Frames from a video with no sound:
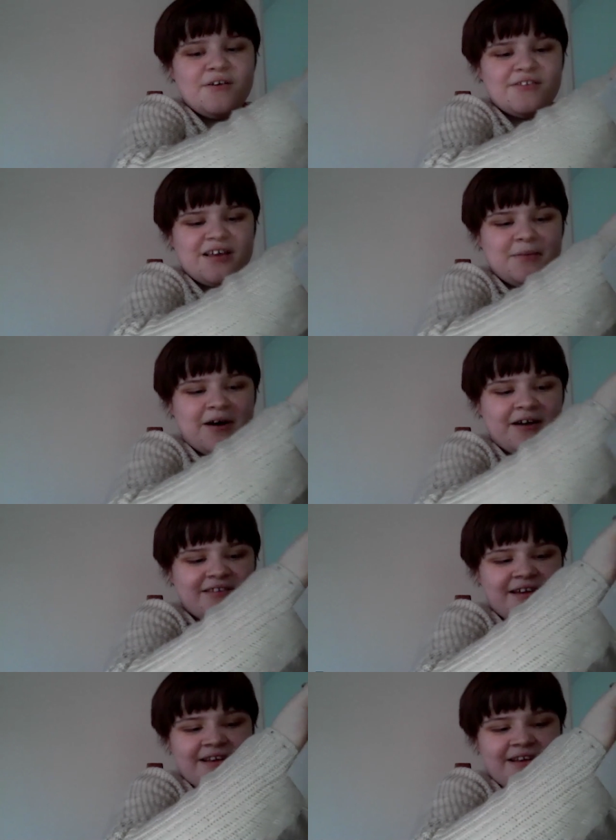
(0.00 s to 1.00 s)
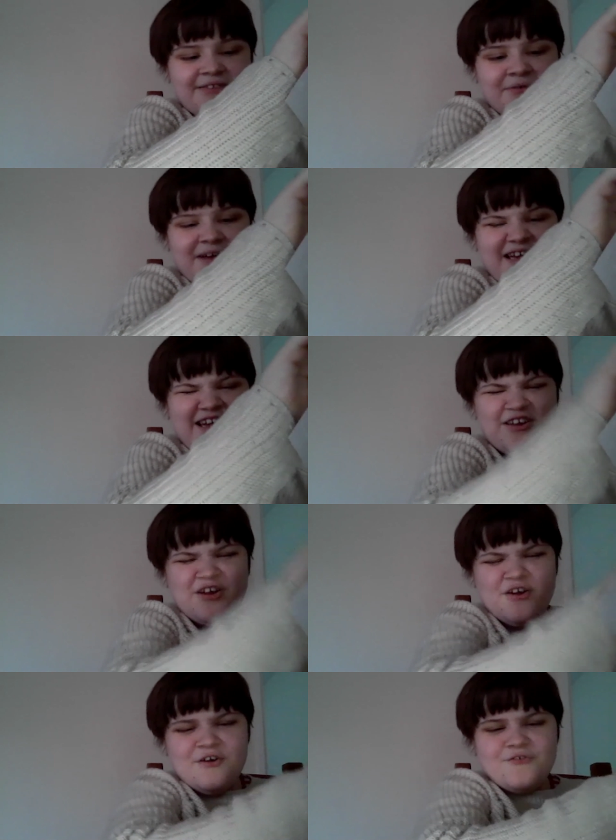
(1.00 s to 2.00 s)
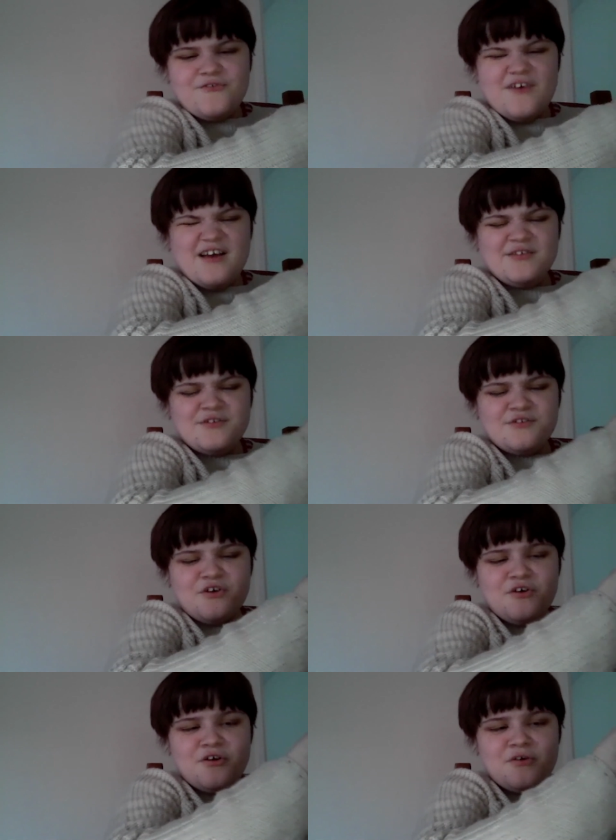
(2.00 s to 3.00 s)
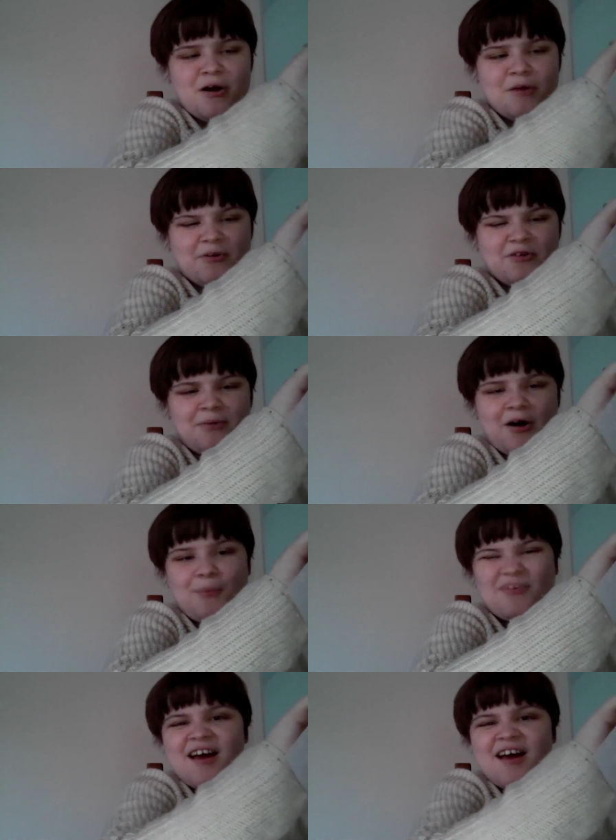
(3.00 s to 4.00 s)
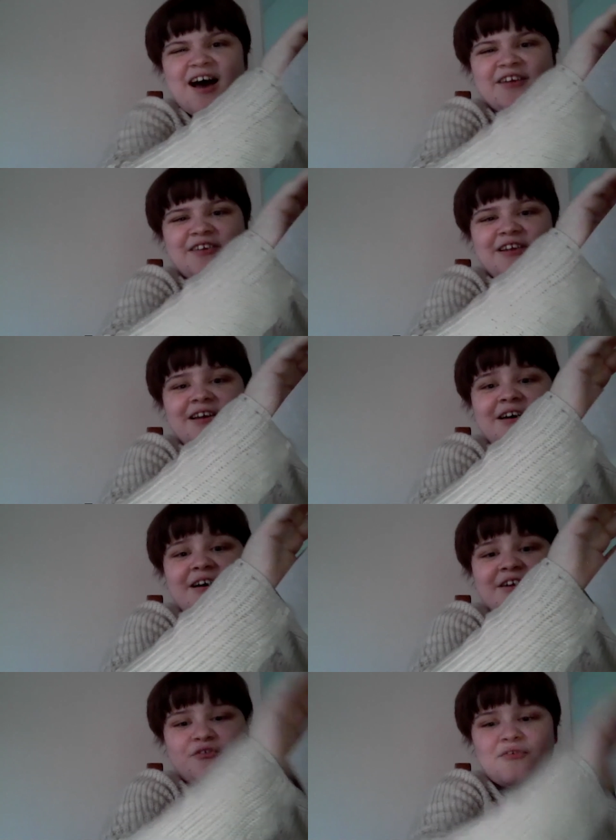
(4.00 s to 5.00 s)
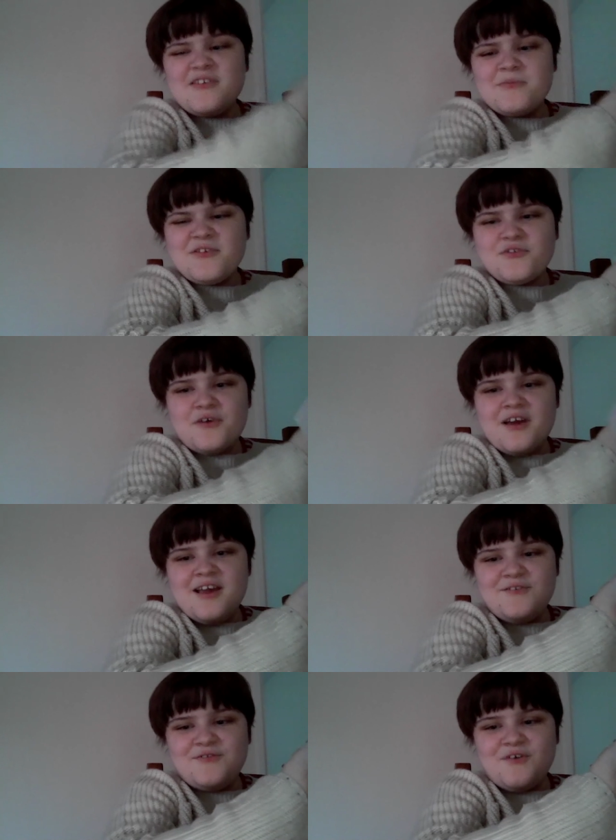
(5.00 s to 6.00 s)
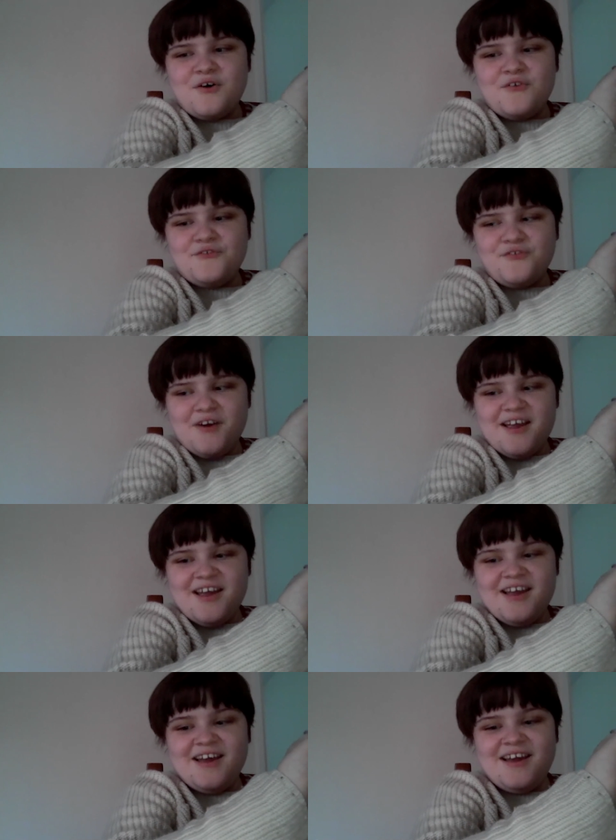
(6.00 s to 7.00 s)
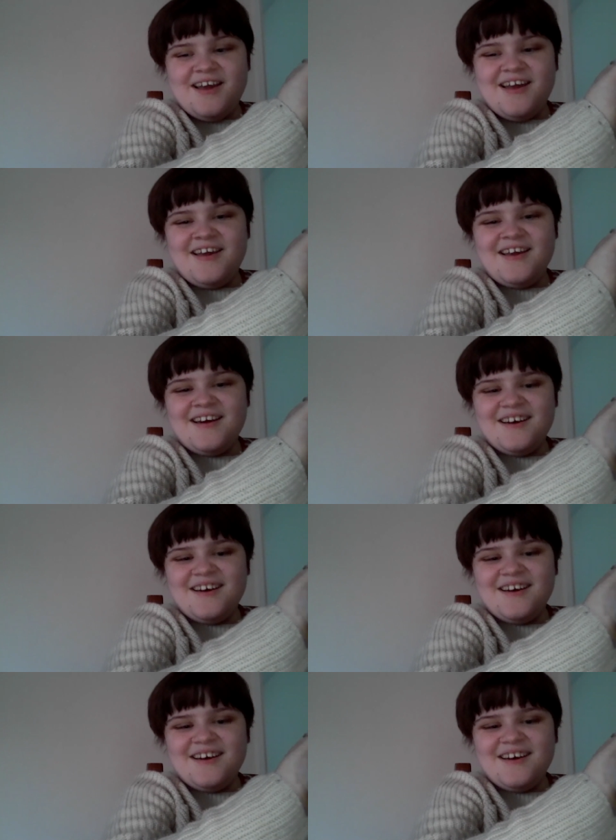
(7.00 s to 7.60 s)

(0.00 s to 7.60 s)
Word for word: the wins. For Cinematic is three new friends, two open pubs, and a large Christmas tree for free.